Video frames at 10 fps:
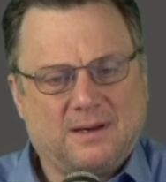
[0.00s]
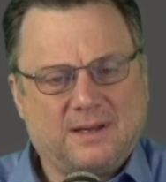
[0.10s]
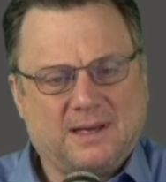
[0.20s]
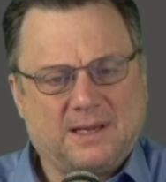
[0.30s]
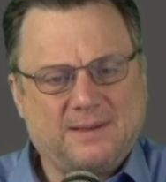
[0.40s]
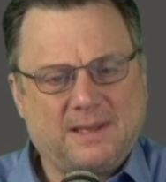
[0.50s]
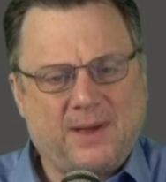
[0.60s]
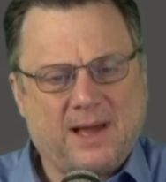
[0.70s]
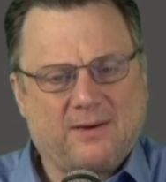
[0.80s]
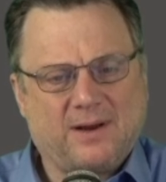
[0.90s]
All right, at the
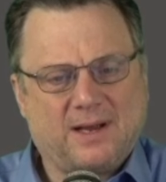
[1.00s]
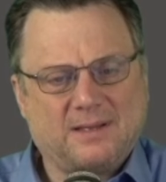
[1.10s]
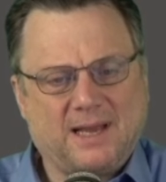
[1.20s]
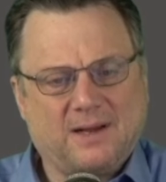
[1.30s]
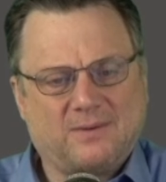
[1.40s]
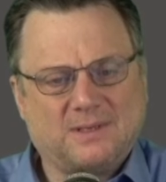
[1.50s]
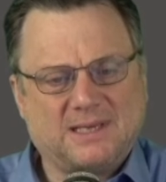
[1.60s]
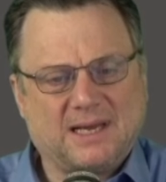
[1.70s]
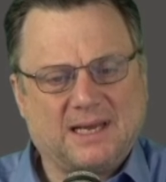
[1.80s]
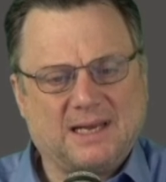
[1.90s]
background. Hang on one
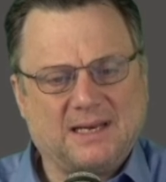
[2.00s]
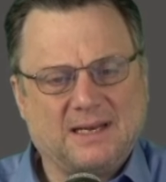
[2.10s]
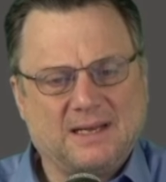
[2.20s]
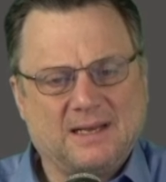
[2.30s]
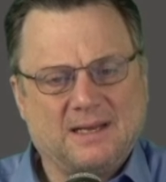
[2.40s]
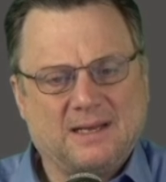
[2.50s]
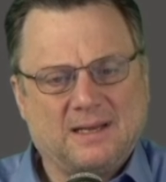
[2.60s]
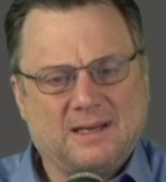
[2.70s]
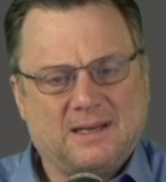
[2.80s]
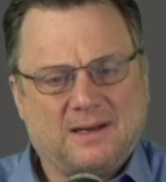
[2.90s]
second.
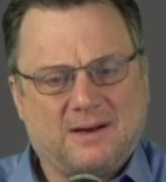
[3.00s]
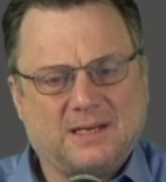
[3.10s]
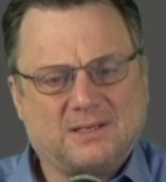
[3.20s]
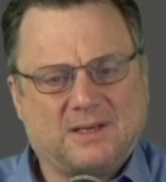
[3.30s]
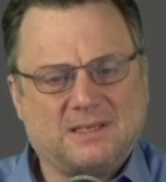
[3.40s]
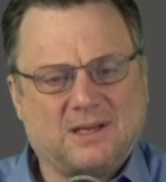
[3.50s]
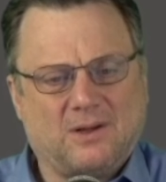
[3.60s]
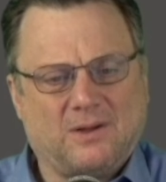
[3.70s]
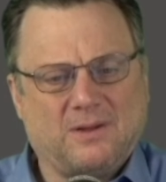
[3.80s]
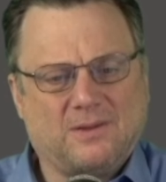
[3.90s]
All right, so that's the
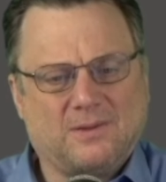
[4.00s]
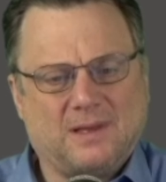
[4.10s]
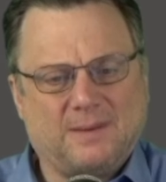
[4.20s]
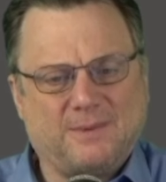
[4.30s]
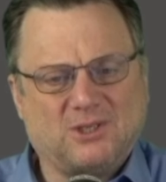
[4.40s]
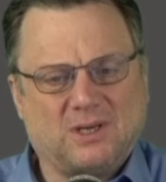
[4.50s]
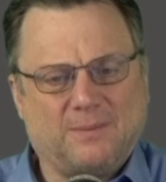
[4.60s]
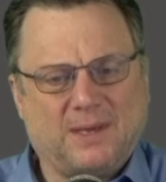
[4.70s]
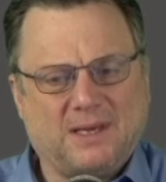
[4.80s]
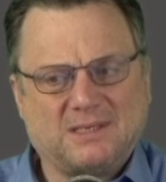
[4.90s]
whole
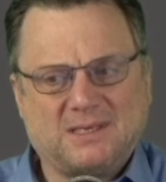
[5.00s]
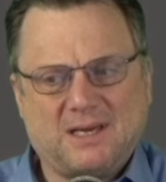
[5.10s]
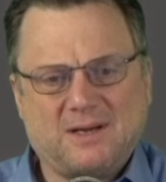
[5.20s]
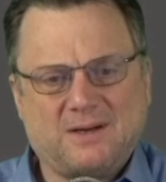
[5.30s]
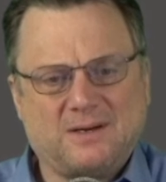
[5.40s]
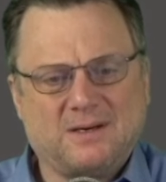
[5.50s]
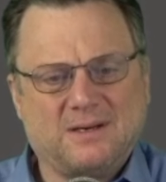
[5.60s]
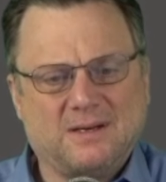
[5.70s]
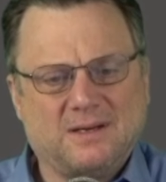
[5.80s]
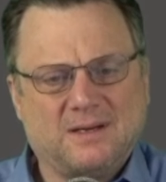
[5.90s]
imaging piece here.